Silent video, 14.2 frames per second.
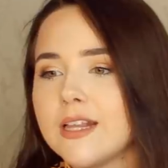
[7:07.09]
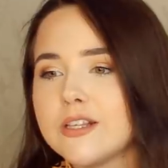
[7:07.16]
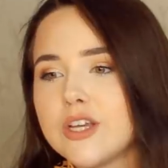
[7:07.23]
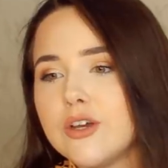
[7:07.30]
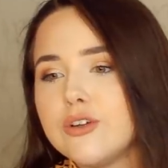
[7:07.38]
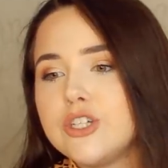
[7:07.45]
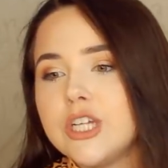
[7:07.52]
and
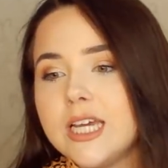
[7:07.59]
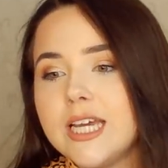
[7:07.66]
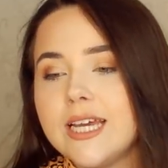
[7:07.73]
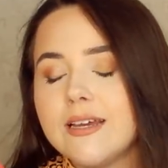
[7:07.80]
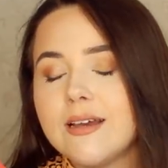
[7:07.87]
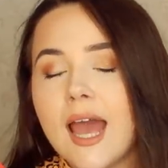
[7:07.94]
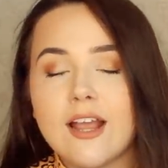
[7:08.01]
so
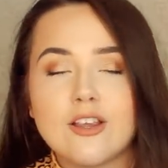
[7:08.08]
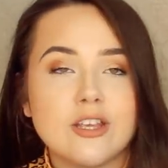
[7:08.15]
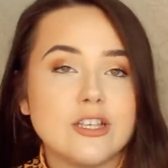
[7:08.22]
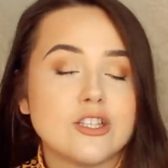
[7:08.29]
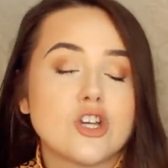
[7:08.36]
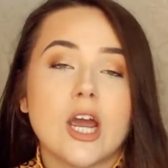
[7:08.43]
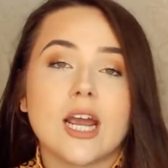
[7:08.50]
she
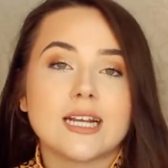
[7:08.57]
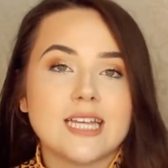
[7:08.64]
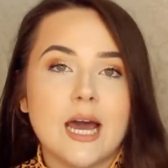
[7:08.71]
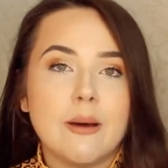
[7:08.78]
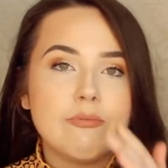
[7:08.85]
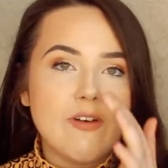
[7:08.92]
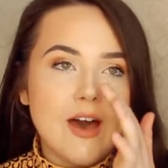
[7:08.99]
is trying to
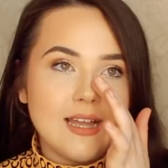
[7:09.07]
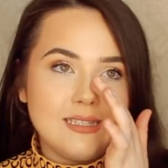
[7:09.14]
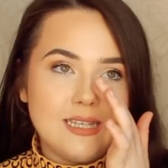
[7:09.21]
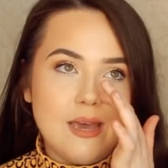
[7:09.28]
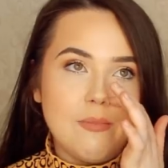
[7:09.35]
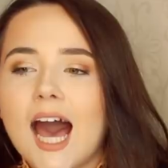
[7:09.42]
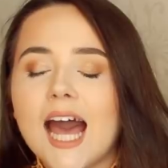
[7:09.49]
help find
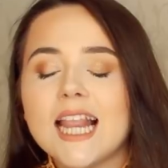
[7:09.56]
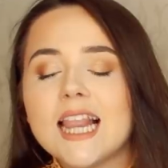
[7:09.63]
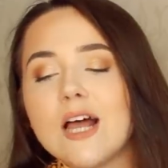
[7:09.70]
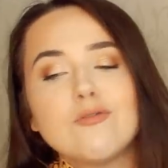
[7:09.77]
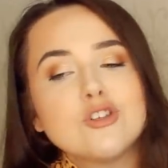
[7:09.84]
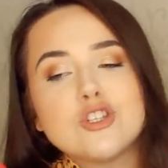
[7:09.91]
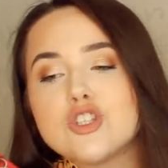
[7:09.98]
him. I
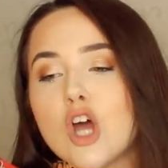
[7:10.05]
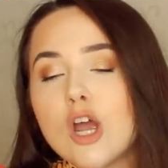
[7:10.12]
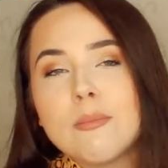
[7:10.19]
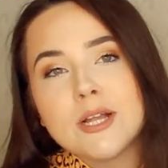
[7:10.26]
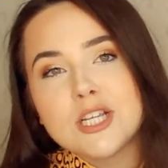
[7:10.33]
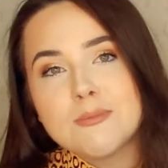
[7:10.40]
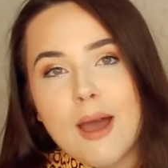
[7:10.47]
loved so
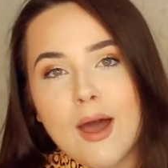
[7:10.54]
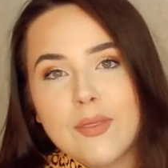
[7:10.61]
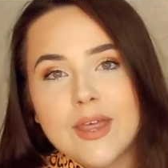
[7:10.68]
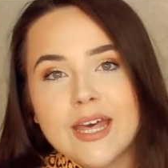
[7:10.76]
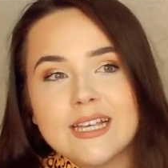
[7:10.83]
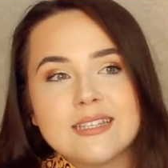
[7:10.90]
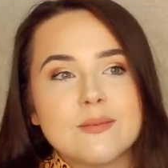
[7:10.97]
much about
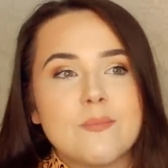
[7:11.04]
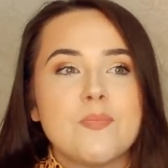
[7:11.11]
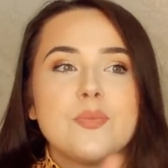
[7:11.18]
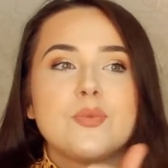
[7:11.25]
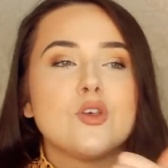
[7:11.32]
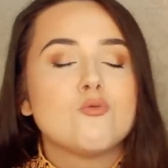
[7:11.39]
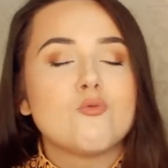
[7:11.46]
this.
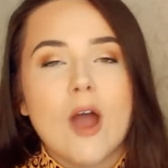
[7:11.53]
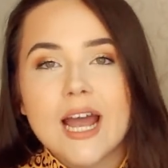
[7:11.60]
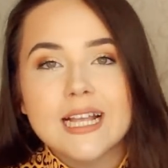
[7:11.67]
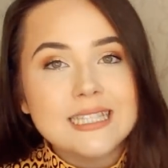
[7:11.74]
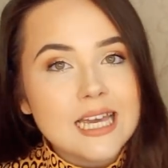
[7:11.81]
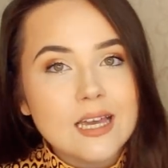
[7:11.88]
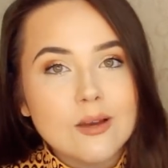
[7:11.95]
The
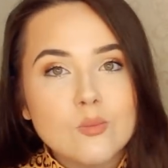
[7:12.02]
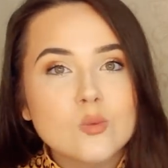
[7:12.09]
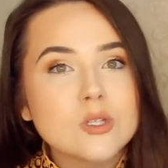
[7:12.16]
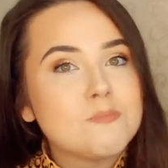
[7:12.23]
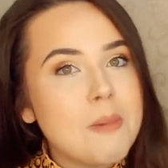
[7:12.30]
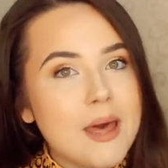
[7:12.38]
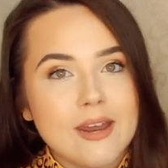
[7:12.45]
writing
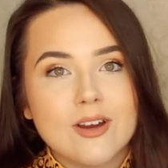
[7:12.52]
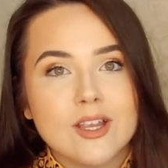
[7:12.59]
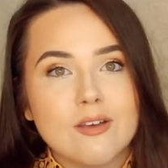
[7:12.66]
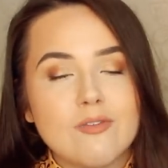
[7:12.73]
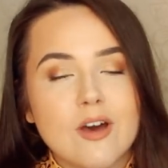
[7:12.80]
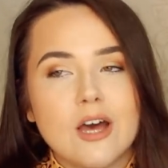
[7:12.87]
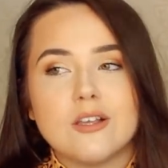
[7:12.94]
was better in
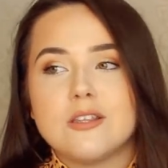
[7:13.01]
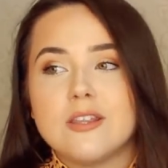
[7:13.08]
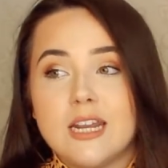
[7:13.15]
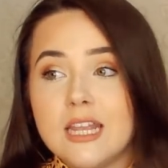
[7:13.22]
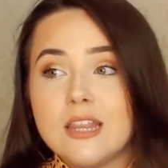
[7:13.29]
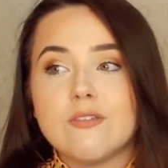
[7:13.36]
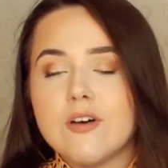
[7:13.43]
the first
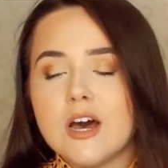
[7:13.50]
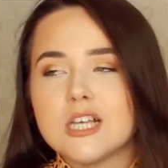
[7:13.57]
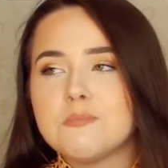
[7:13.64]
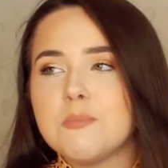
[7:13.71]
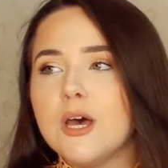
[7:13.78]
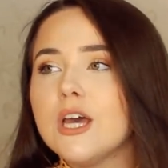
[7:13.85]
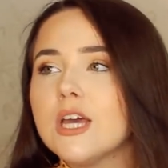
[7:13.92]
than in the
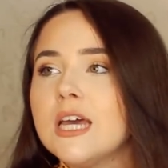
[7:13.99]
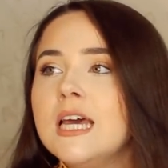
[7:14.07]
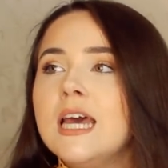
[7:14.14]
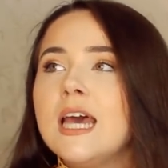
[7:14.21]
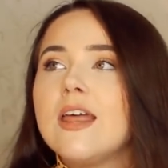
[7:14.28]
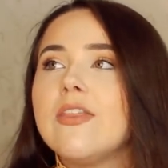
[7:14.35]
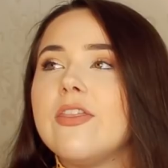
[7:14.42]
first book.
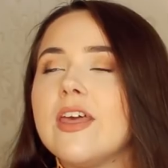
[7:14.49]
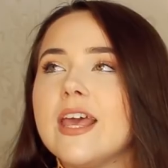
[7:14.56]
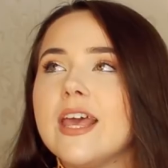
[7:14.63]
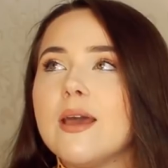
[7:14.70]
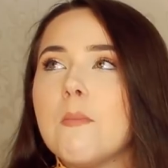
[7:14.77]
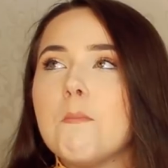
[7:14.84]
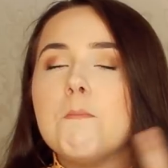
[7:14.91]

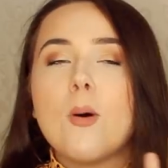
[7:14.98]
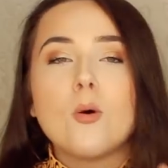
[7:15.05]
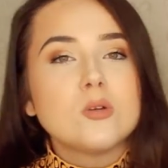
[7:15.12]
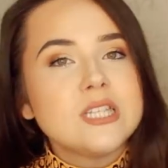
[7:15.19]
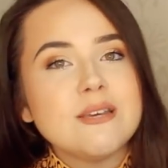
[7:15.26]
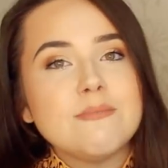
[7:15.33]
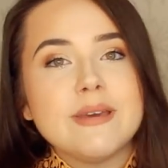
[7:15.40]
The
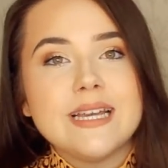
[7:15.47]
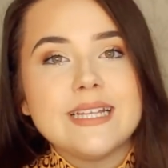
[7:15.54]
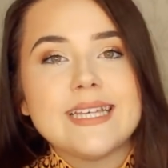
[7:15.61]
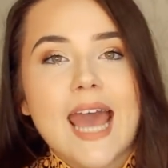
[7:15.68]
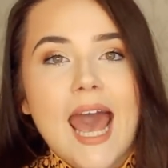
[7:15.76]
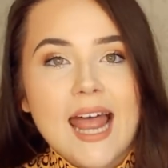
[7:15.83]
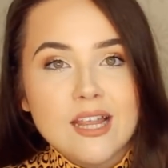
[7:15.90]

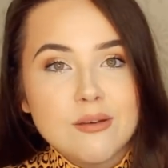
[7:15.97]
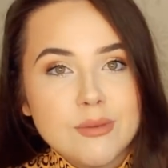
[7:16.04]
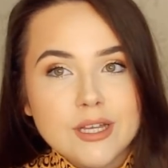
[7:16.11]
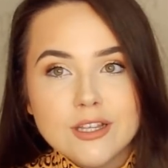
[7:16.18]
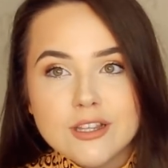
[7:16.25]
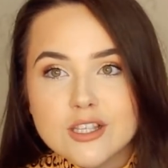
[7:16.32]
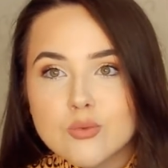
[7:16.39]
multimedia
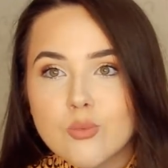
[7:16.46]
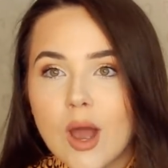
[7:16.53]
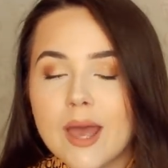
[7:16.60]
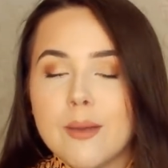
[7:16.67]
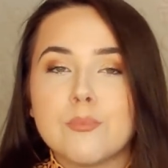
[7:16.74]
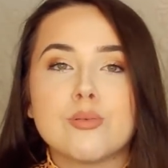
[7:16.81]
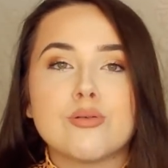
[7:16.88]
elements were
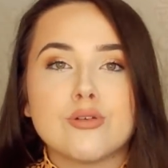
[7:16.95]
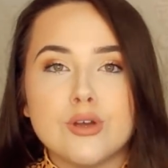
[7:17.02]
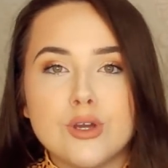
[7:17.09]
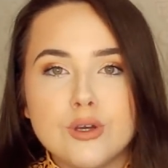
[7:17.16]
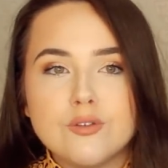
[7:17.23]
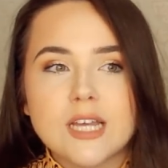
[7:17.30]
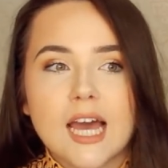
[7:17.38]

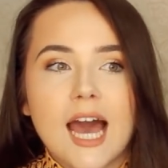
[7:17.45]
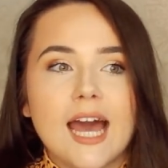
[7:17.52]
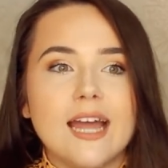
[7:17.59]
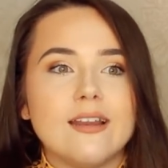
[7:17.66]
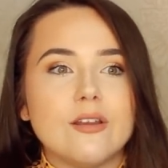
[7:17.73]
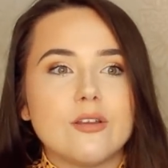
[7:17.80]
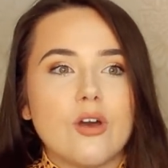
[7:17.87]
improved
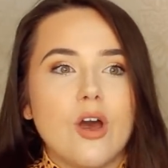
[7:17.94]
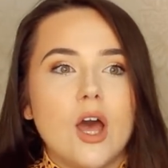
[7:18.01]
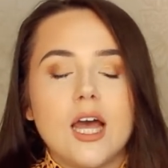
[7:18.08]
and